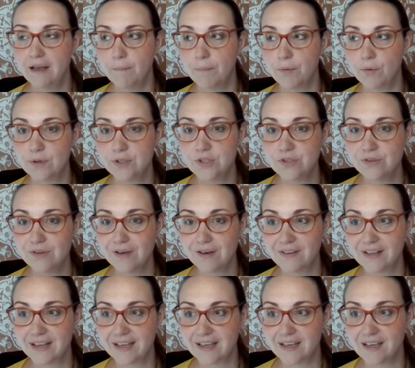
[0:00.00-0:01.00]
But once you have
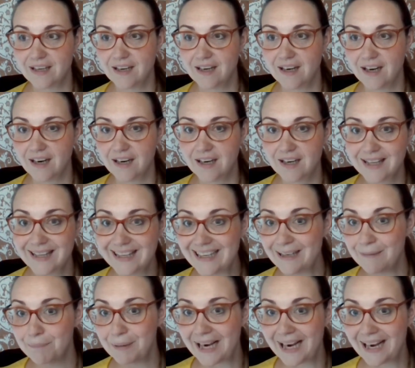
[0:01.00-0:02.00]
like a
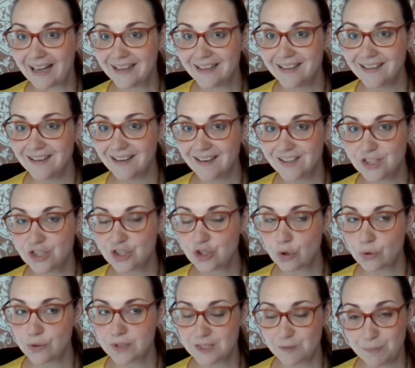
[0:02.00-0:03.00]
clean palate,
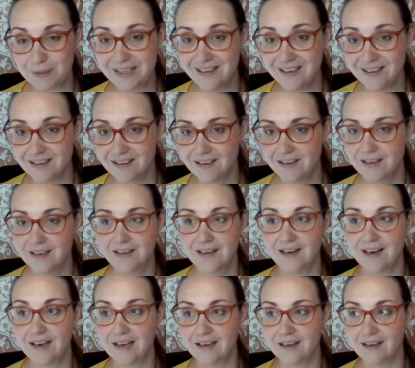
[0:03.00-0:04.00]
so to speak,
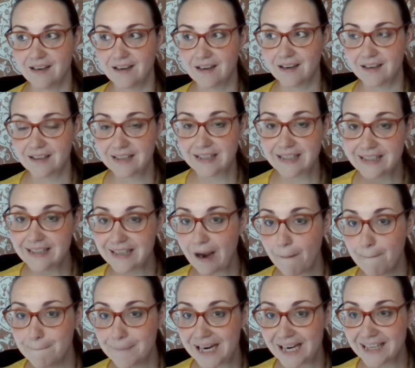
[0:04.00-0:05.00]
Uh, a cleaned
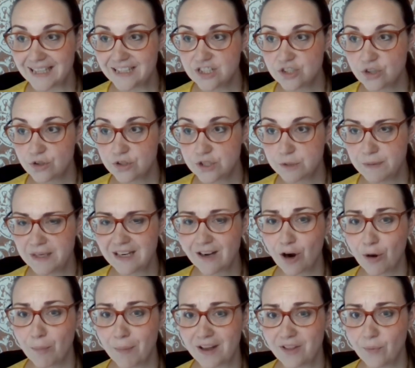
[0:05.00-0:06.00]
out body, so to speak.
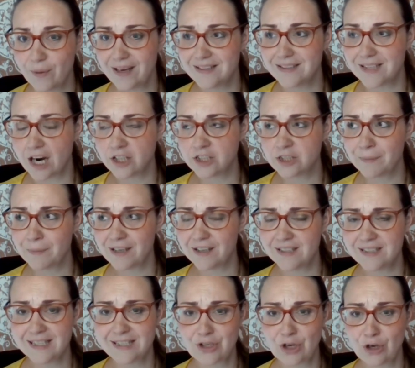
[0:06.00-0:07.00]
Oh, by the way, Doctor
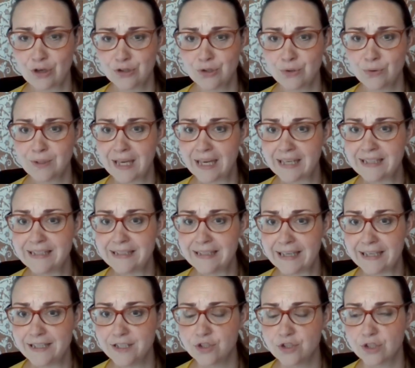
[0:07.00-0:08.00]
Berry says also in ninety
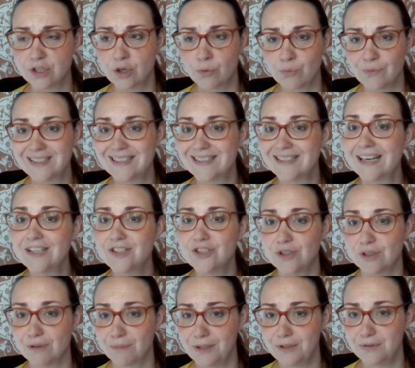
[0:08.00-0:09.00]
days, you're going to reset
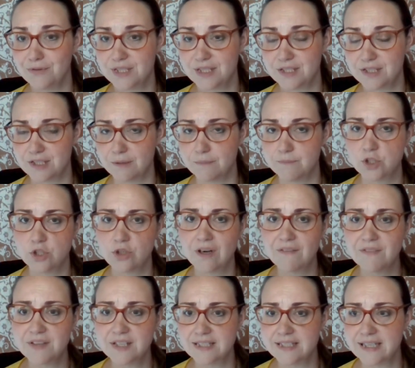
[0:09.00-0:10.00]
your immune system. So you
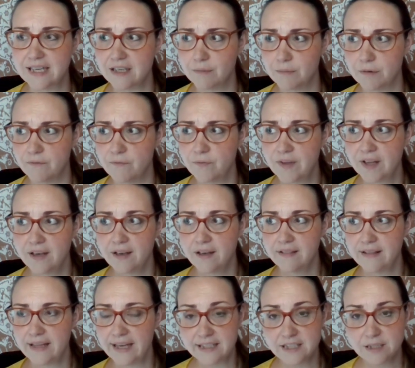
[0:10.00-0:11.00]
have this datum of
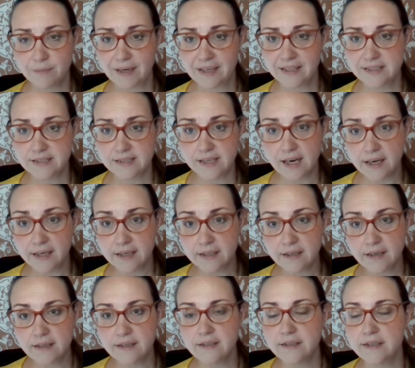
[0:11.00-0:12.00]
the antibodies dying in
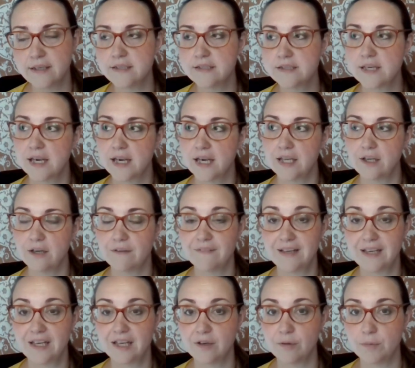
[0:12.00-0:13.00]
ninety days, and you have the
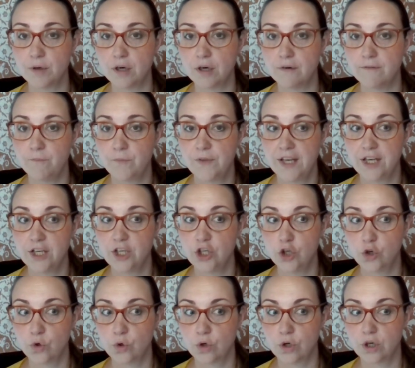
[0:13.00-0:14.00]
datum of
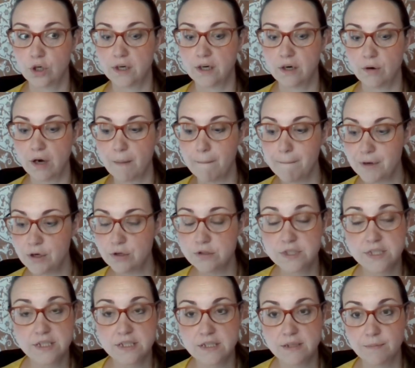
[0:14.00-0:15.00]
your immune
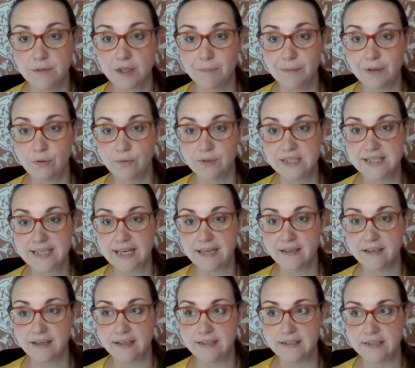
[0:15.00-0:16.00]
system going to be reset
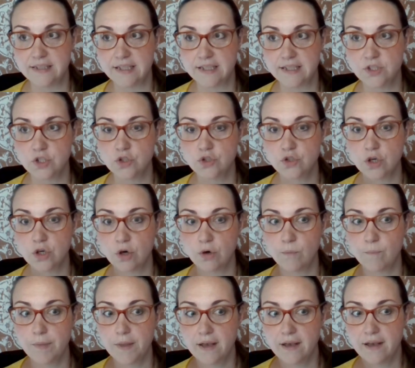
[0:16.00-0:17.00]
in ninety days.
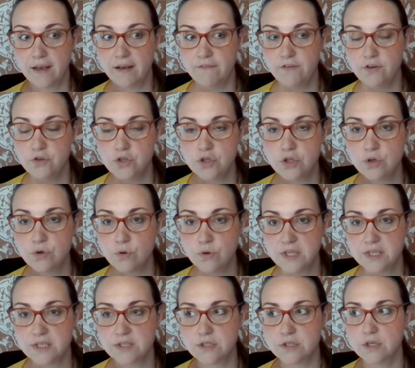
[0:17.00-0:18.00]
So if you do
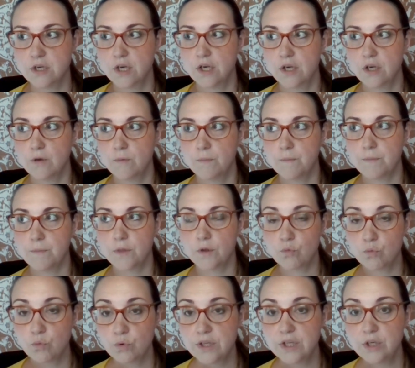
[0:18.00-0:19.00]
this
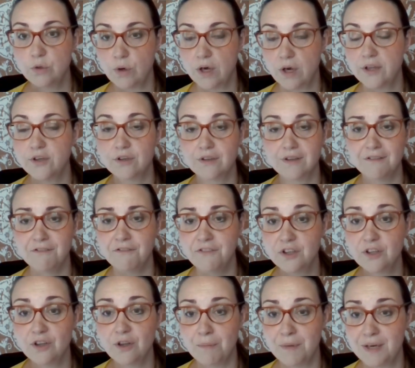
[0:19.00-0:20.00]
really well, you're going to
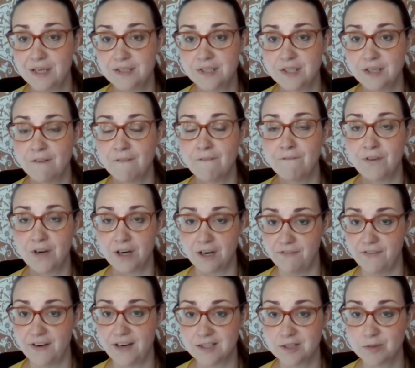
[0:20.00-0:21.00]
feel amazing very
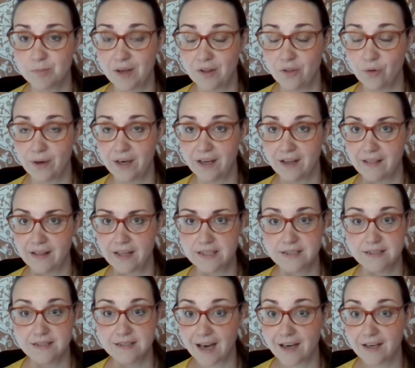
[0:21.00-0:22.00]
fast, by the way.
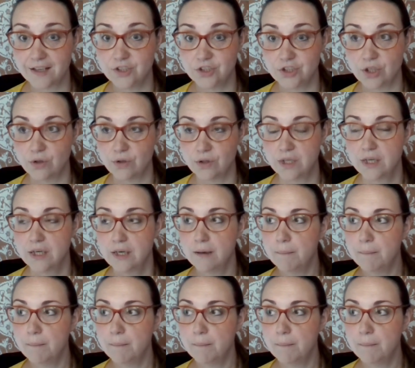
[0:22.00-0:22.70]
That's not a joke.